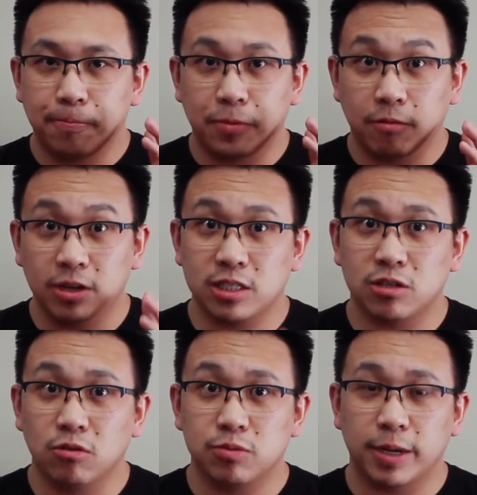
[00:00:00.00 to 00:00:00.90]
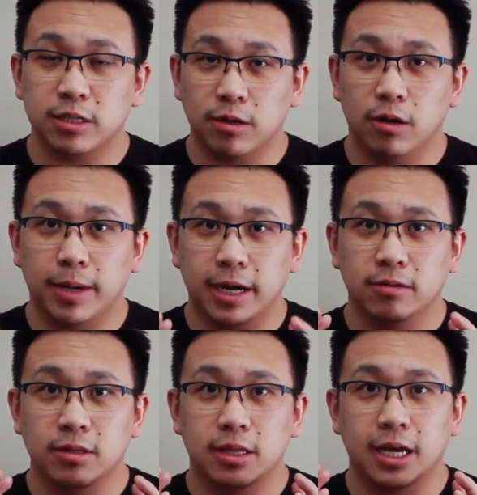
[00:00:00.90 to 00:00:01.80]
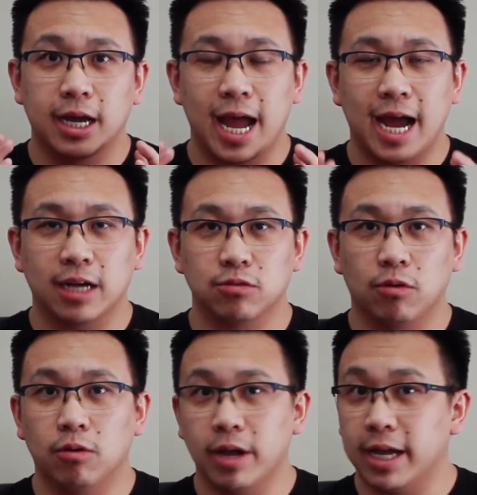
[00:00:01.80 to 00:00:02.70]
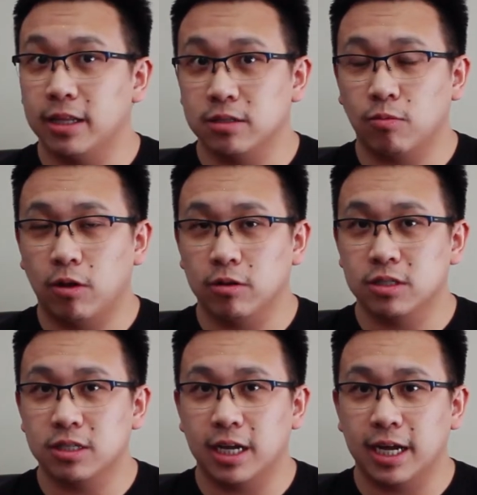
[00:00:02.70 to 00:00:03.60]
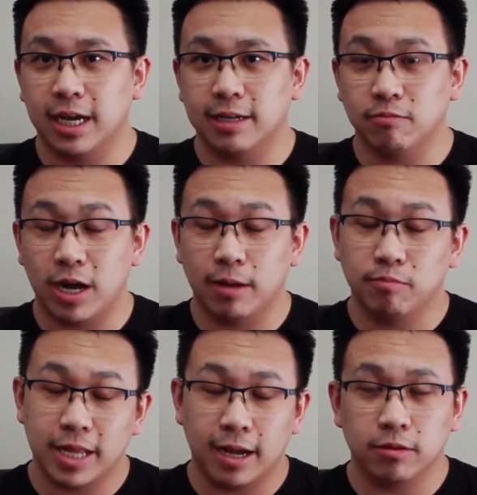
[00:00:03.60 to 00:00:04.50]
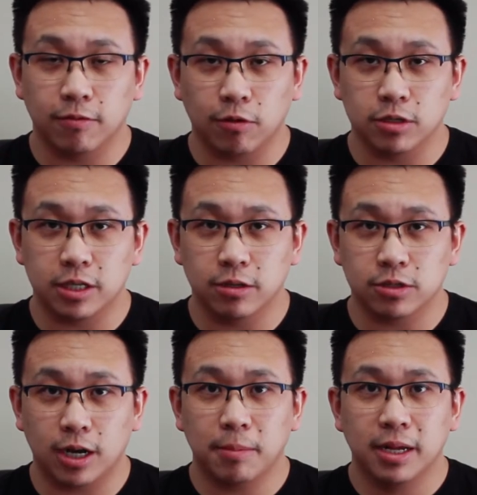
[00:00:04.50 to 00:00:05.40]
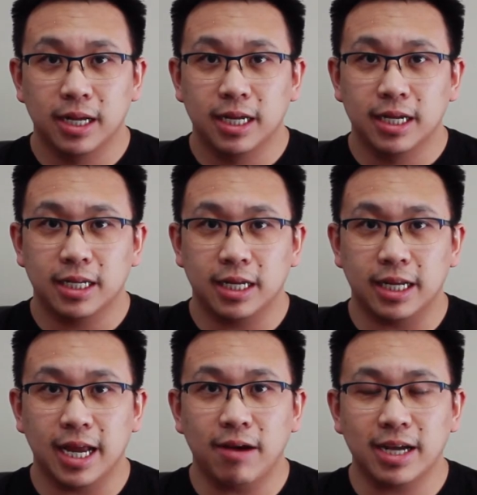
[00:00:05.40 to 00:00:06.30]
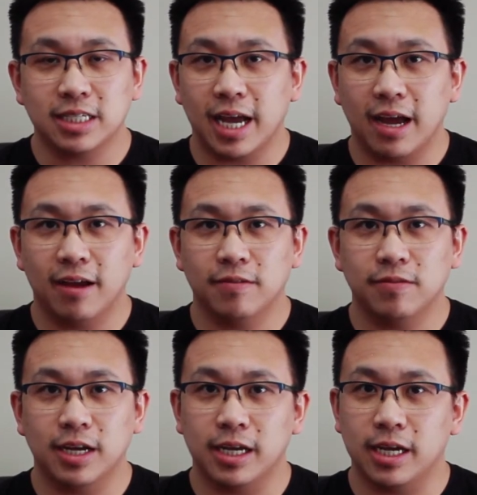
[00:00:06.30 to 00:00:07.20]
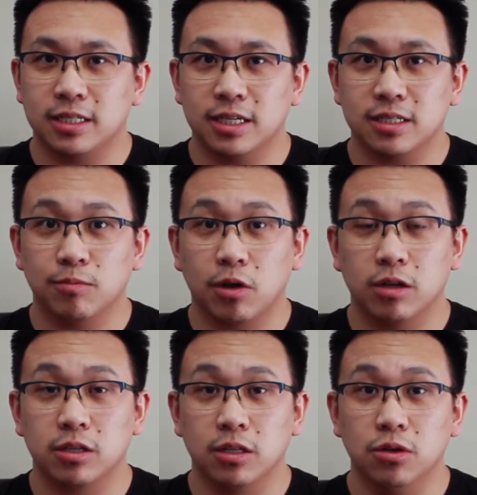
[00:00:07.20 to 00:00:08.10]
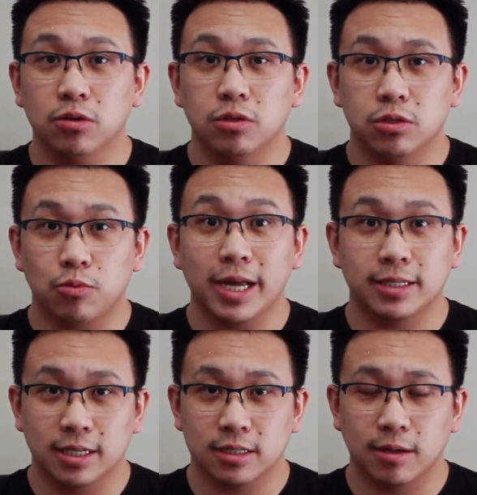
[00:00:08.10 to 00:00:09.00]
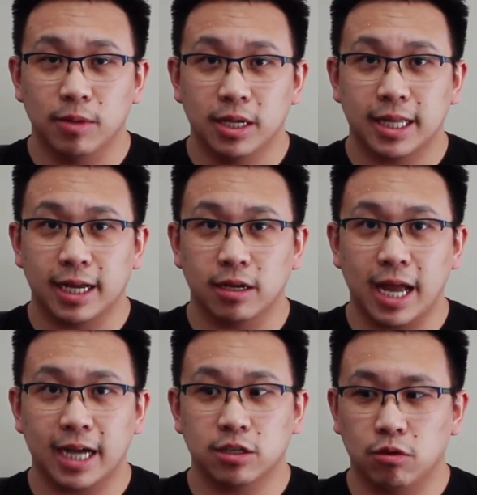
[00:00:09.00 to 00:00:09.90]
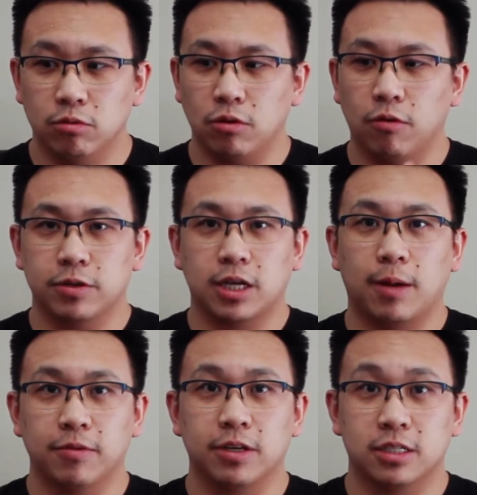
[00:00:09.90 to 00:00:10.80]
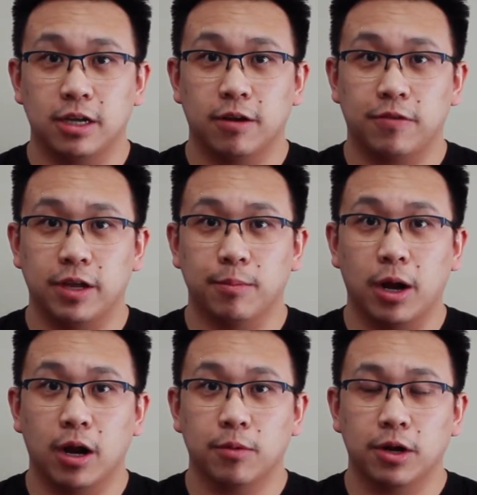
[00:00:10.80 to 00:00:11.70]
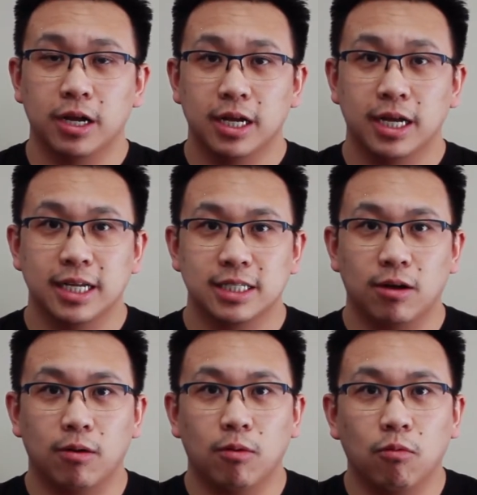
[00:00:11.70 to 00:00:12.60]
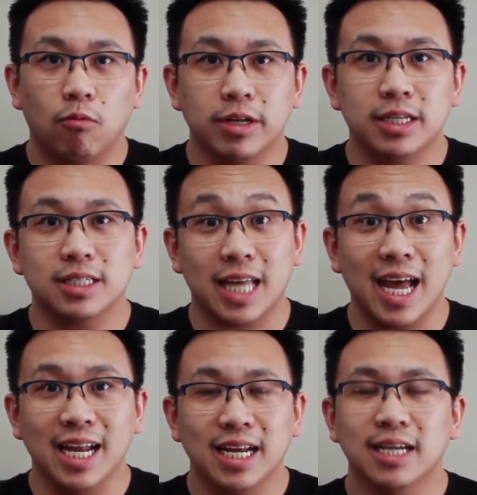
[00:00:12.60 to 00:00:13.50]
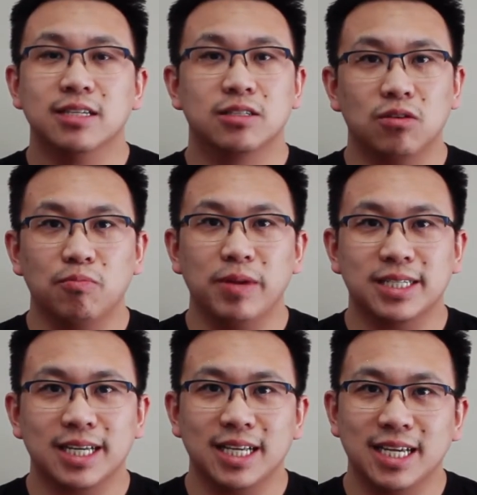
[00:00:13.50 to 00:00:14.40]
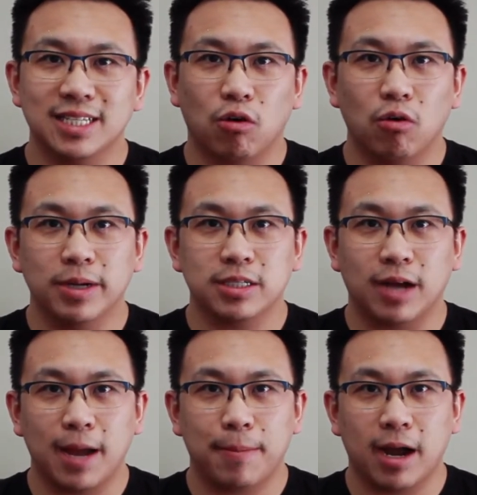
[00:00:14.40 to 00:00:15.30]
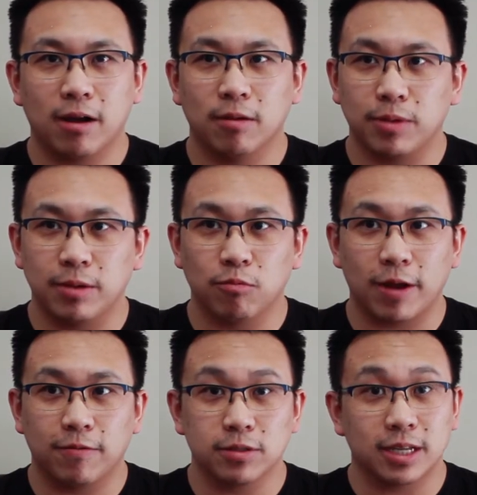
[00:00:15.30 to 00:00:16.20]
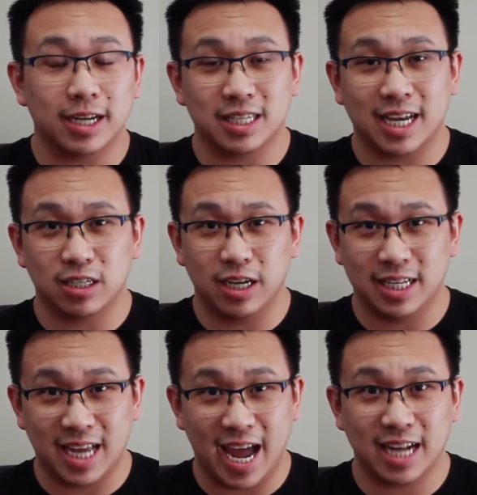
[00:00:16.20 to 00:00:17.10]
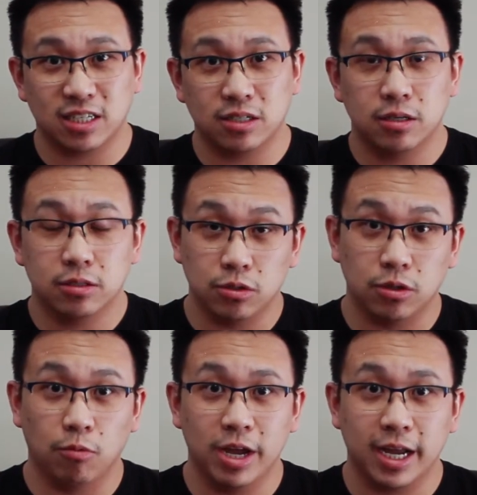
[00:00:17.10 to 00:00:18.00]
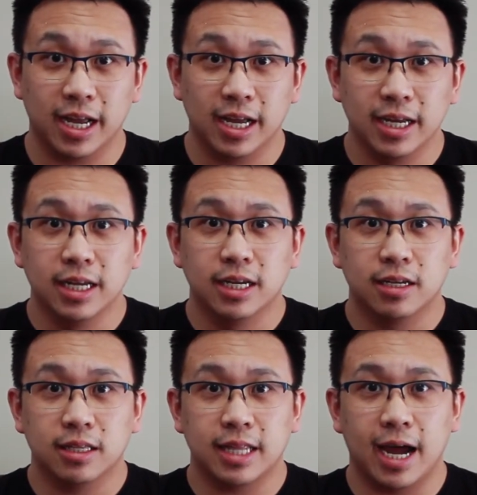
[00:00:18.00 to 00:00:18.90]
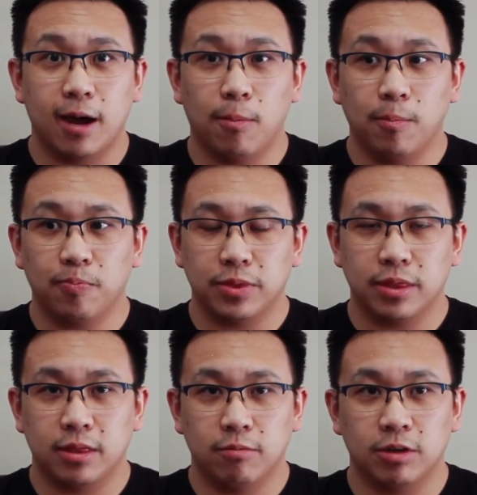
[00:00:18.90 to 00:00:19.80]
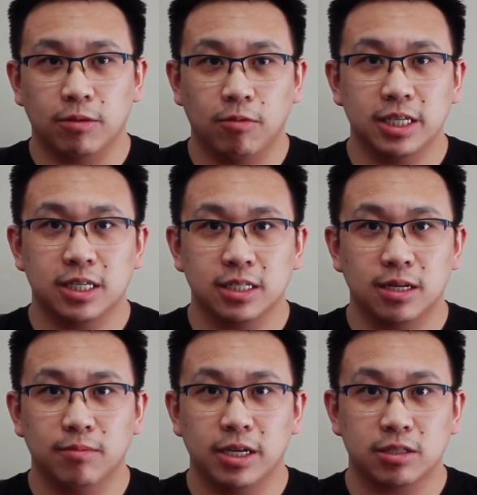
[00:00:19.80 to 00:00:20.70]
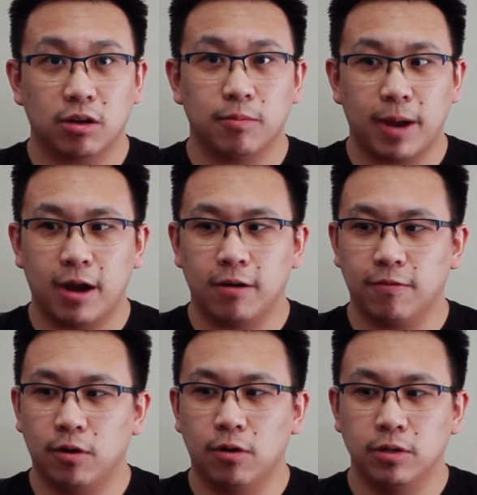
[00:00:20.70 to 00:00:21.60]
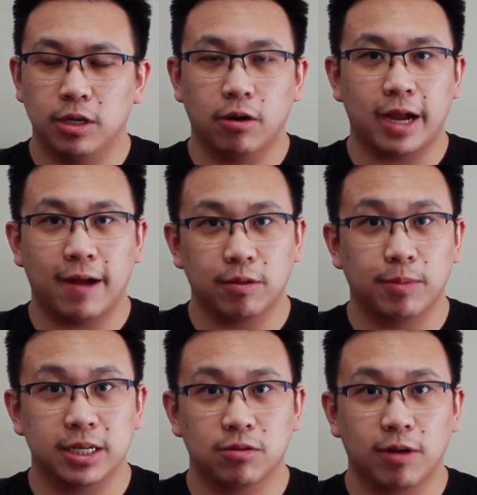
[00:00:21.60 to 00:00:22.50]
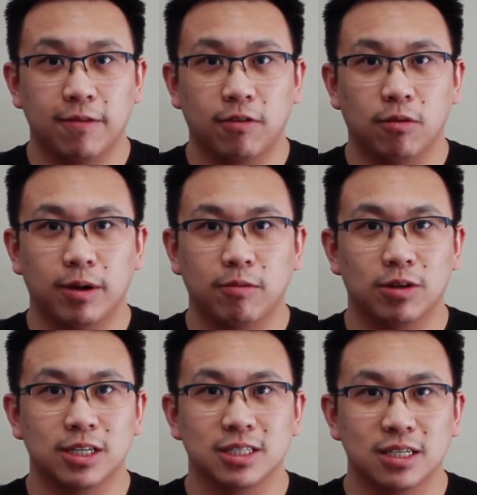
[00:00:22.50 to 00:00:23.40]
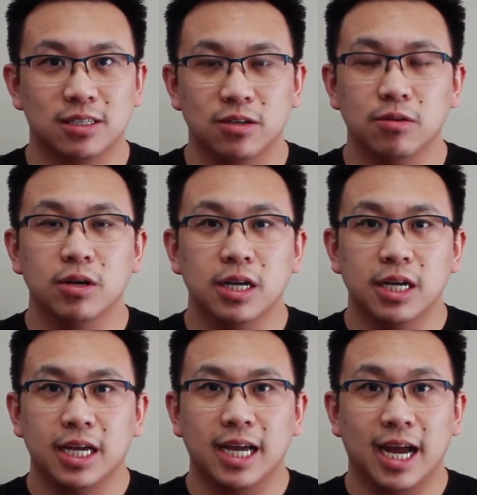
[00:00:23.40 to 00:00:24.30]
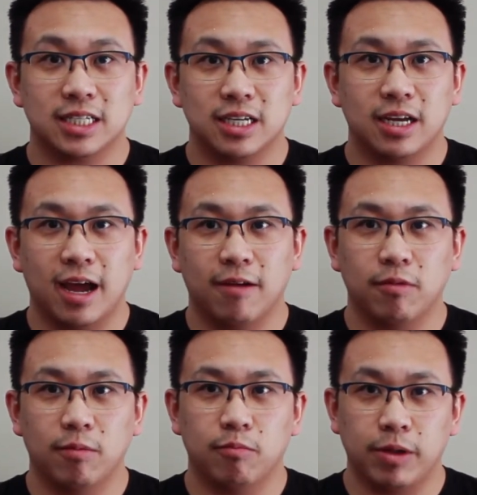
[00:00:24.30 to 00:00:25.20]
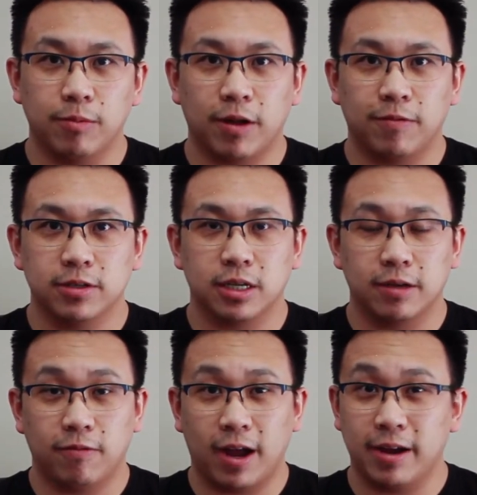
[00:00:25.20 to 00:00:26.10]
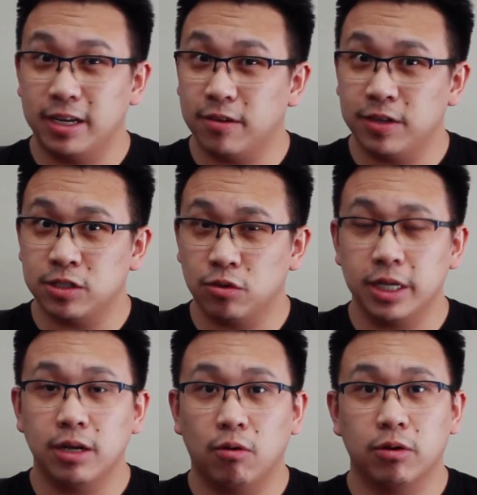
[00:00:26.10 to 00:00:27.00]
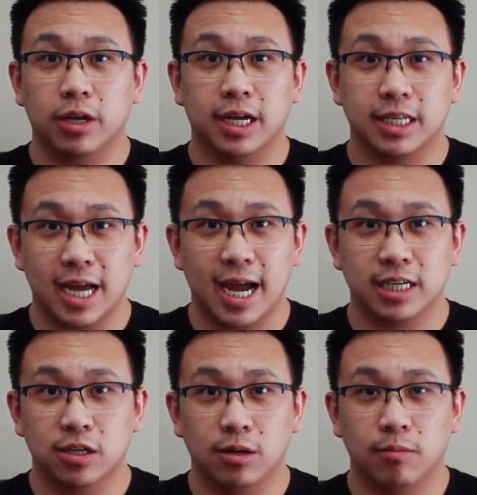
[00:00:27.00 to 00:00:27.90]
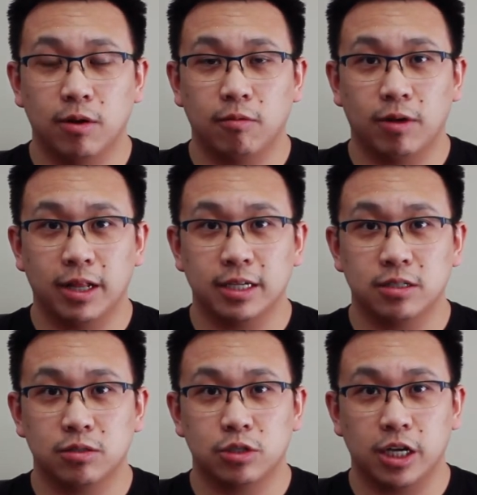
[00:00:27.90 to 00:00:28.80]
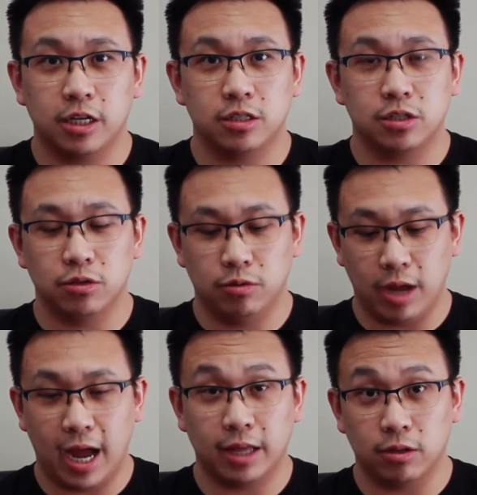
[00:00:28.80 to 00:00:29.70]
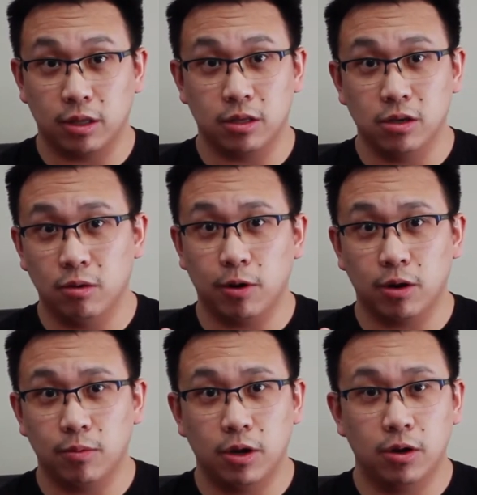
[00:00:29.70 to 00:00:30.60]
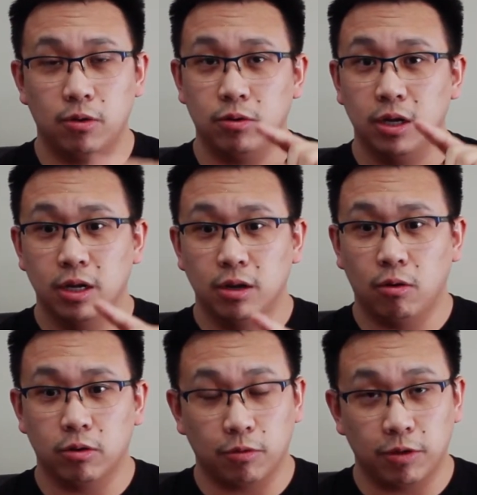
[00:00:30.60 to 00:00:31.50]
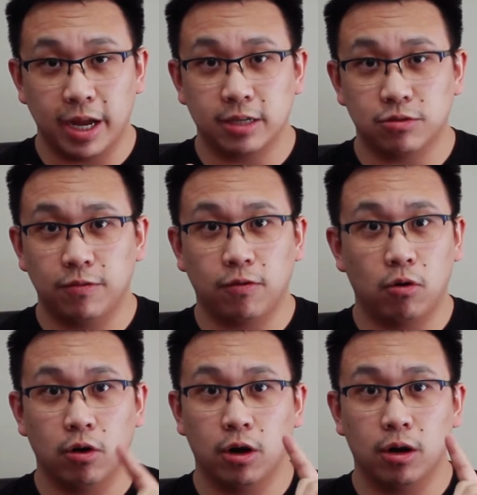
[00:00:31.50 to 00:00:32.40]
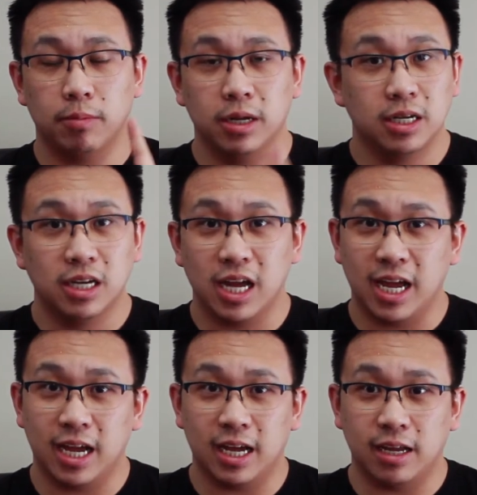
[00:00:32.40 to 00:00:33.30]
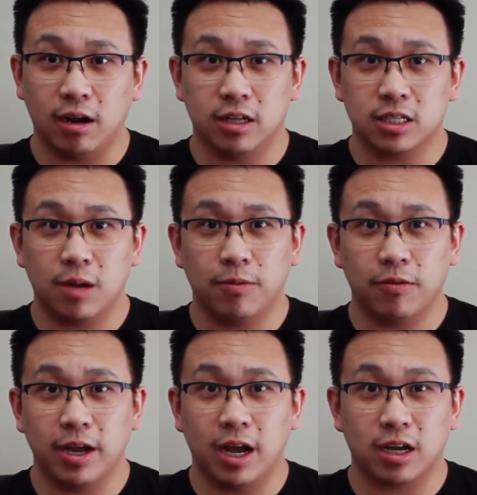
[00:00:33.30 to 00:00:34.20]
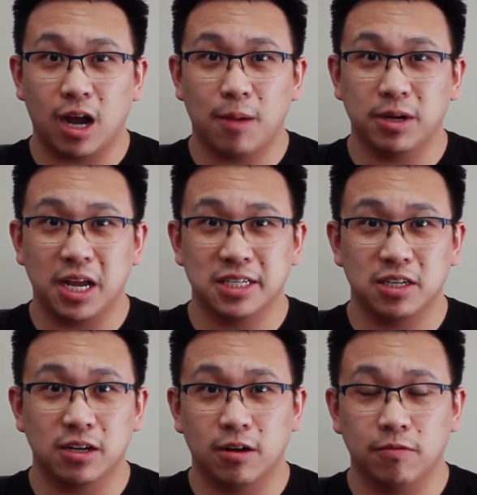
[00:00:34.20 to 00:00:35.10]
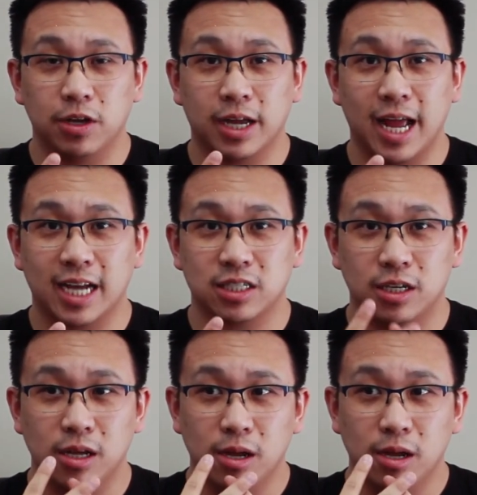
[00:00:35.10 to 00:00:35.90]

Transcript: what's so special about the actual Endless Waltz, well, now the Frozen Teardrop? It now actually have a system called the new Sweat system that actually goes over top of the Seraphim armor. So what is that? So basically it's a whole bunch of high-powered beam rifles that is actually attached to the wing. Now, with the wing system, it's already powerful. You already have the Buster rifle, but what does this do? It actually have beam rifles you can fire individually, or you can attach them while it's changed to either the Neo Bird mode or the re-entry form. And on top of it, a combination of, you can actually